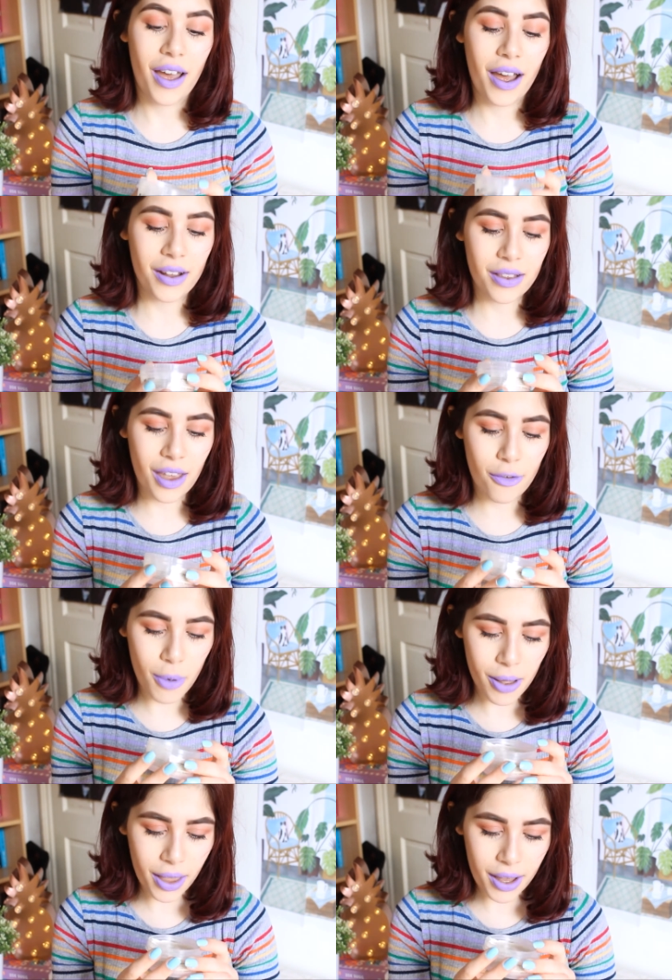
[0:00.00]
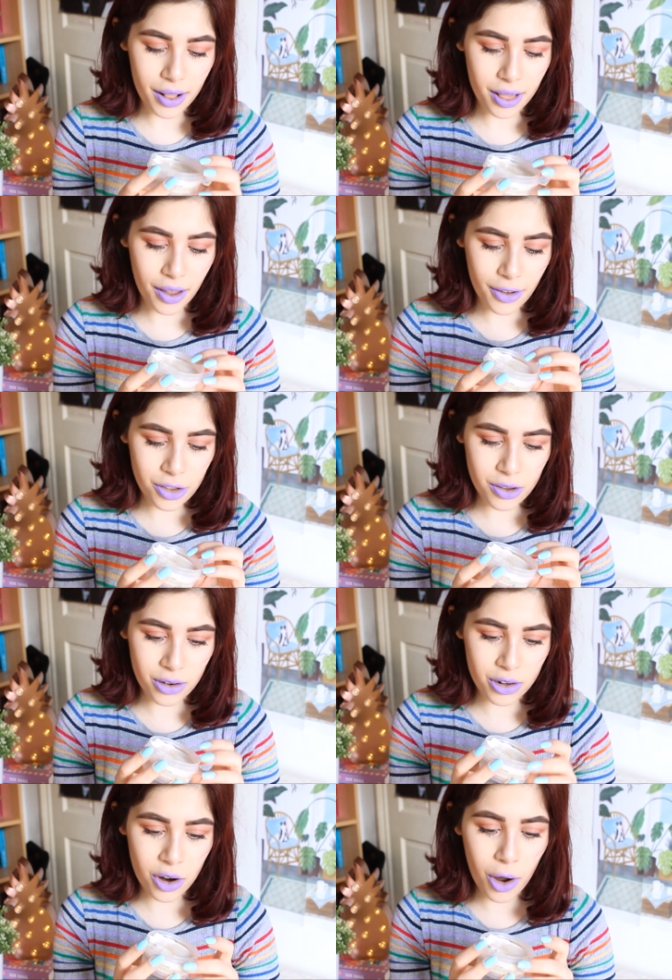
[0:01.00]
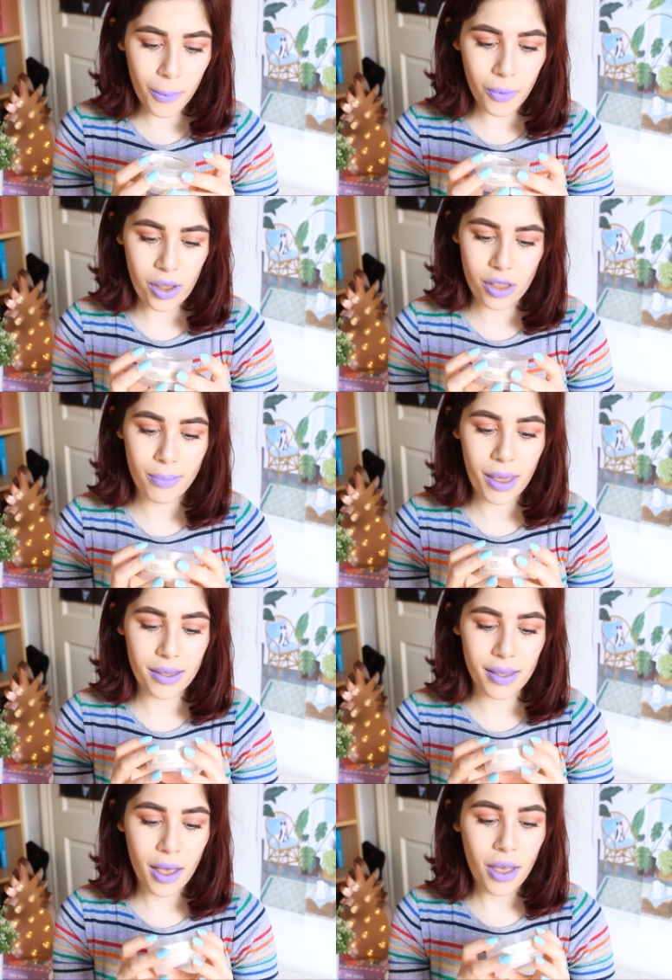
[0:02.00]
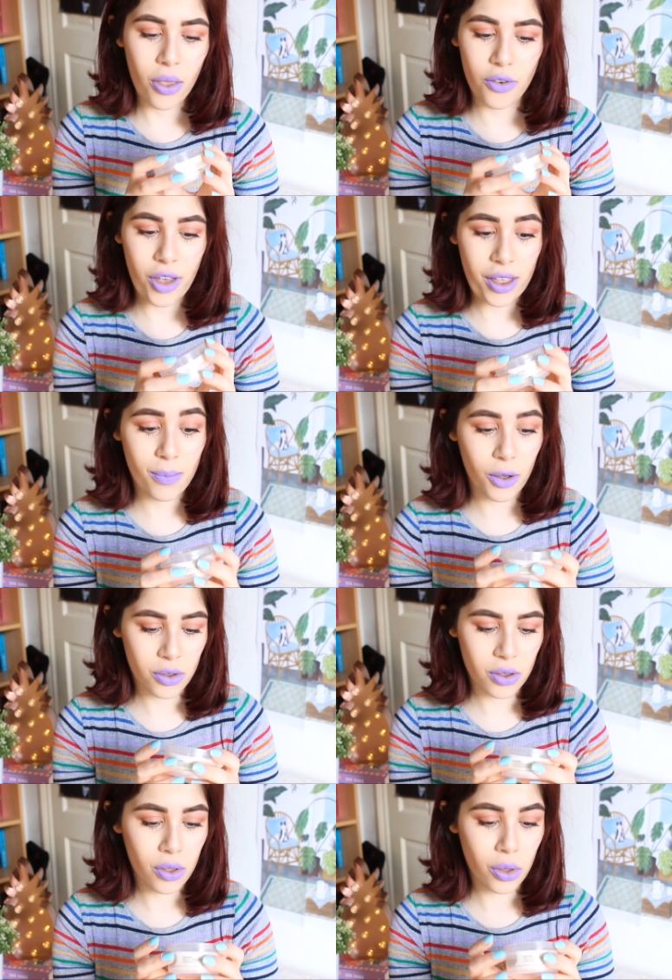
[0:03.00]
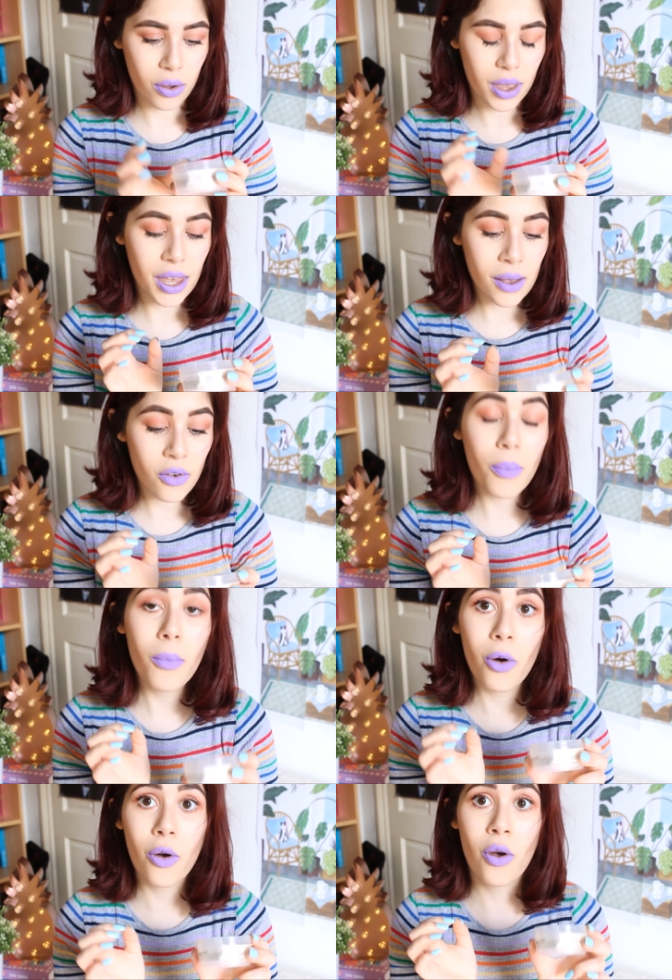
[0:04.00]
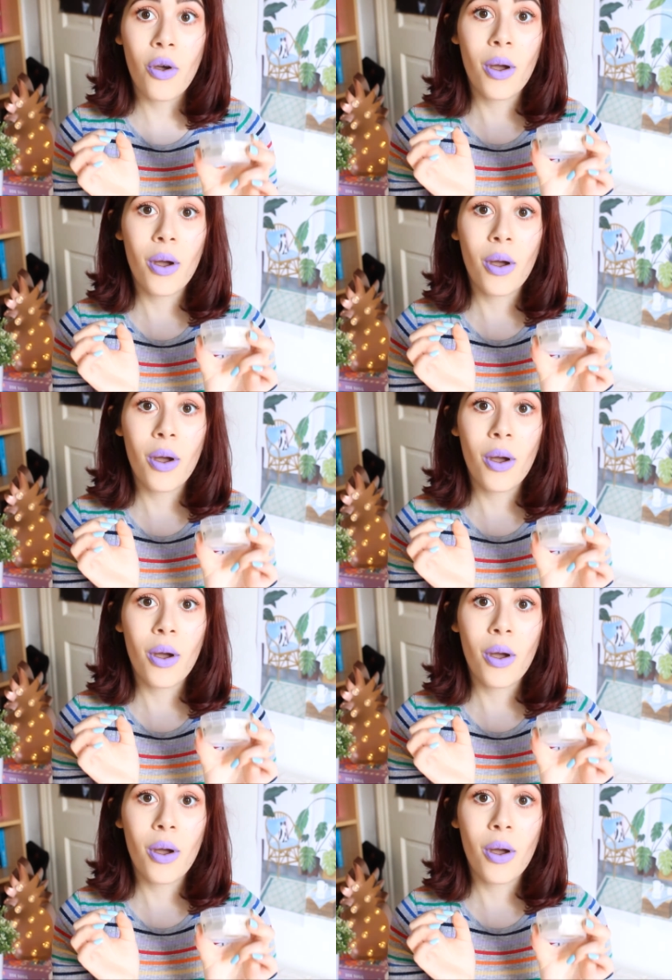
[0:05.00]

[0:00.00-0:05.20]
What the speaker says: And they put like luster on top, which makes the face mask look even more